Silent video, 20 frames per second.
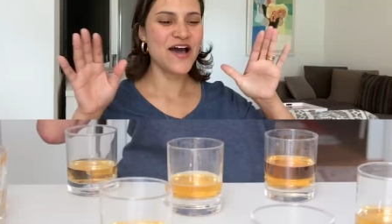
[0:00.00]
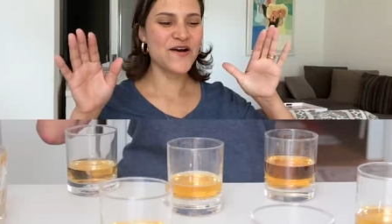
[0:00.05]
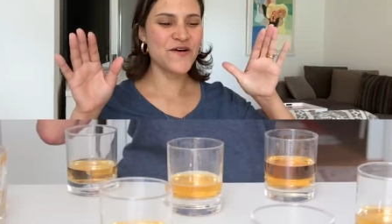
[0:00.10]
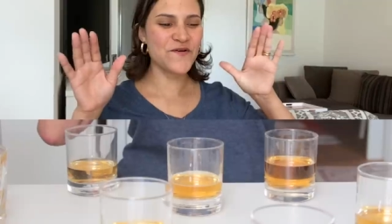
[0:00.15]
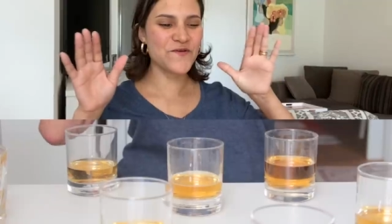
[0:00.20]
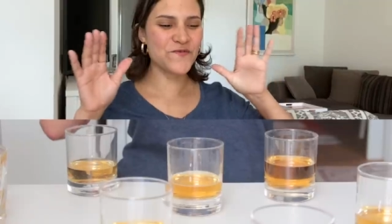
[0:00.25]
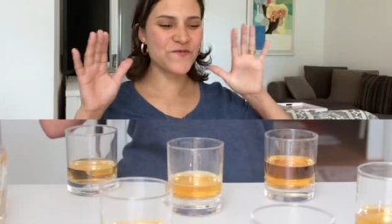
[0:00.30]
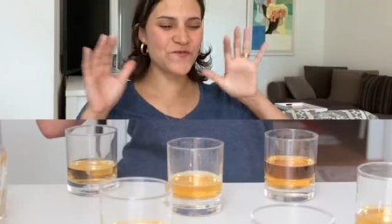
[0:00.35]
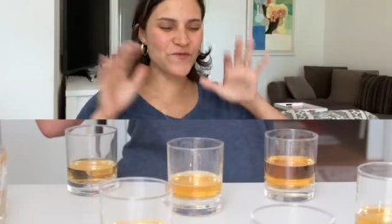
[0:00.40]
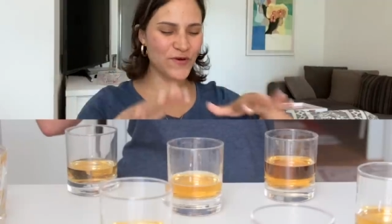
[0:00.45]

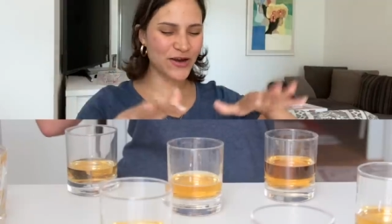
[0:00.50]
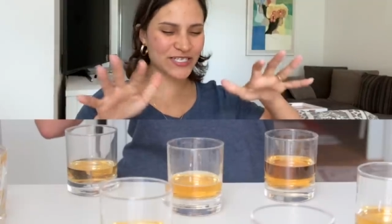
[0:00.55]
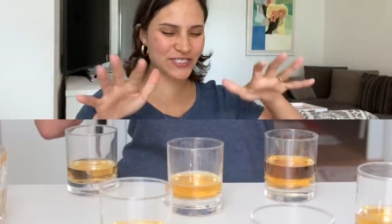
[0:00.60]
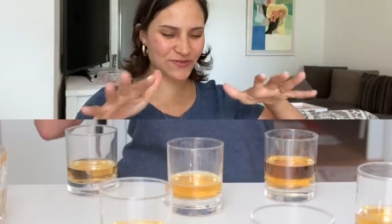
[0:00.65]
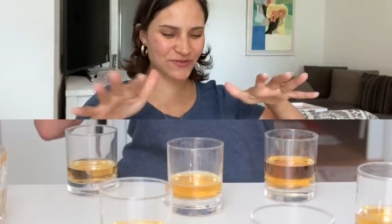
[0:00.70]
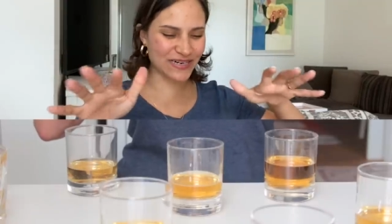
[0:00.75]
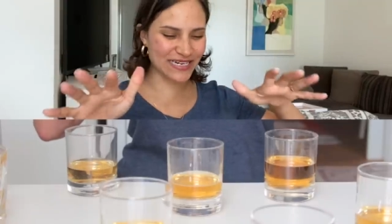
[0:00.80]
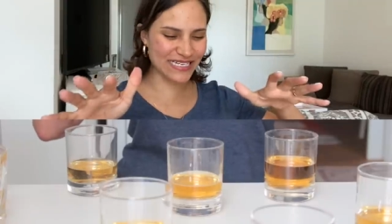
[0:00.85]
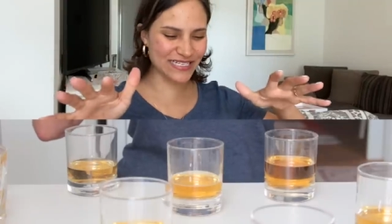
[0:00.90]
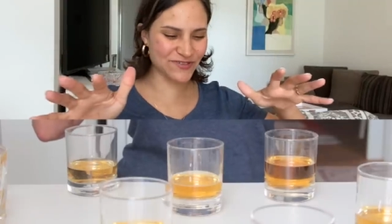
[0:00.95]
which one
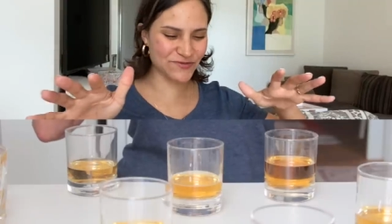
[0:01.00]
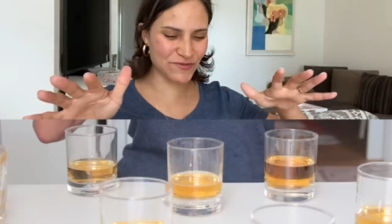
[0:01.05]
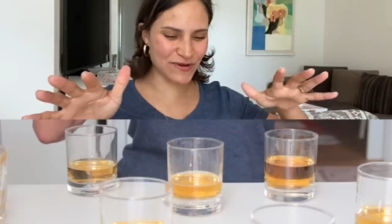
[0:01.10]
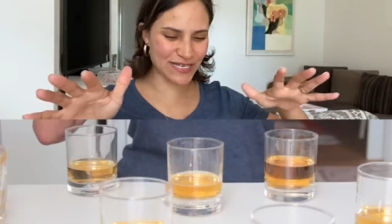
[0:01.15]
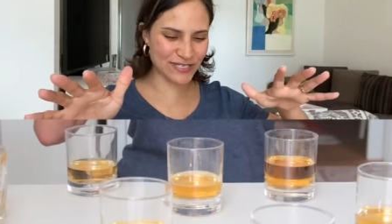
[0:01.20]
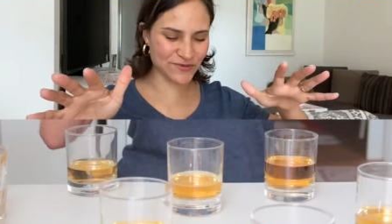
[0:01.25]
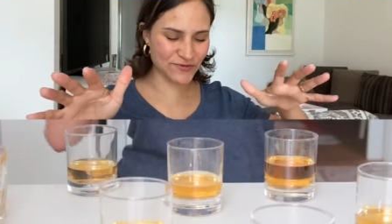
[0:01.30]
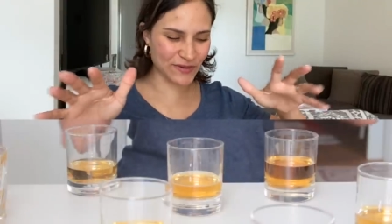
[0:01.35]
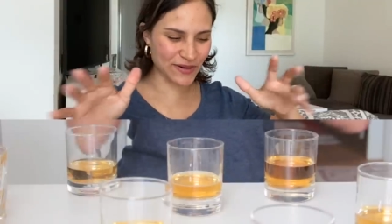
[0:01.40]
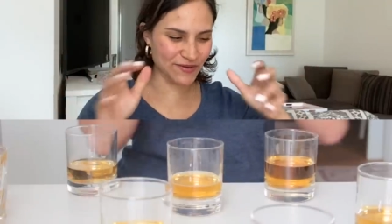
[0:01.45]
is which
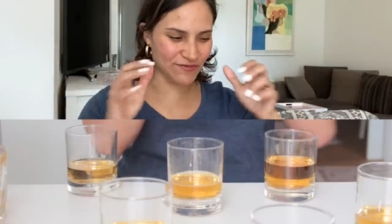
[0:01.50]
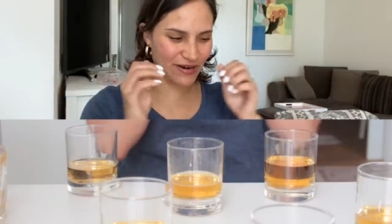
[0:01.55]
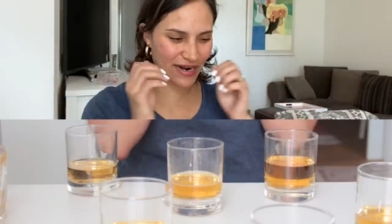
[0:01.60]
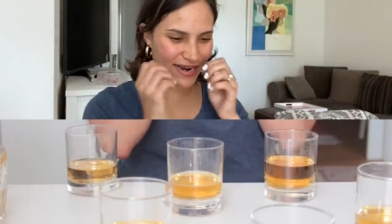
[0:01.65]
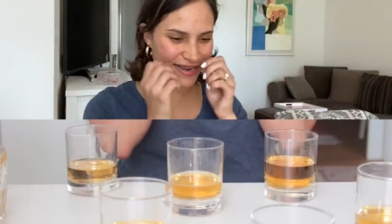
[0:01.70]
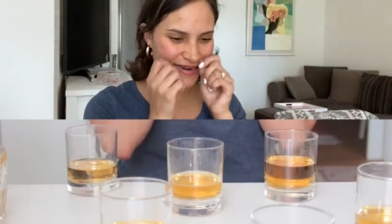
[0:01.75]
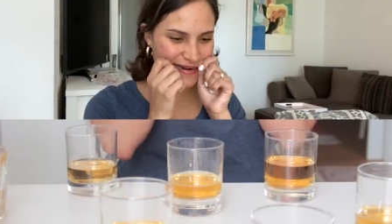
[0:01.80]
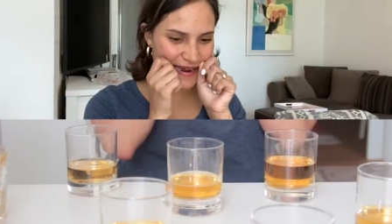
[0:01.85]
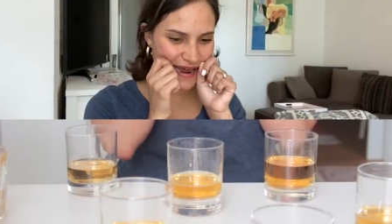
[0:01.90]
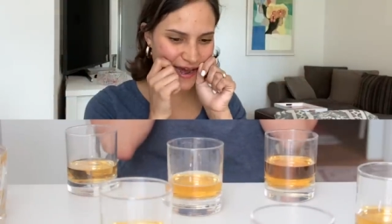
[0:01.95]
one right
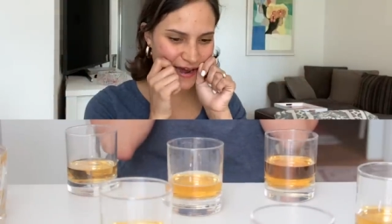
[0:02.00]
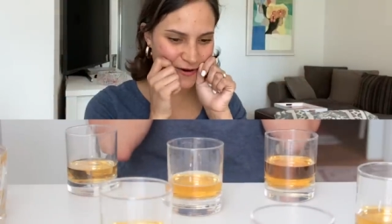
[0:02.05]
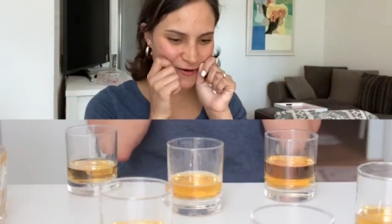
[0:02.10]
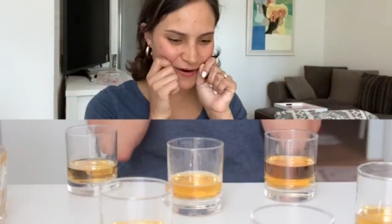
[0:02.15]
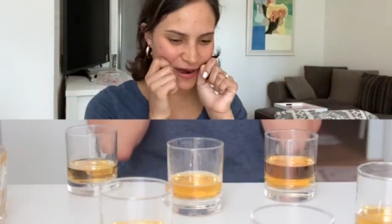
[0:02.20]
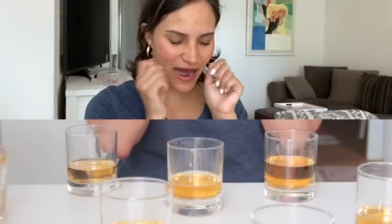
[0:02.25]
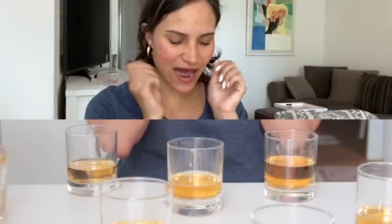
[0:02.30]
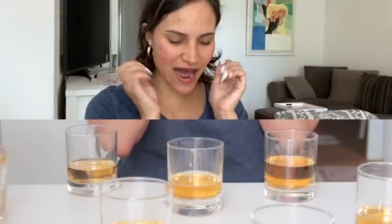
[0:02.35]
now.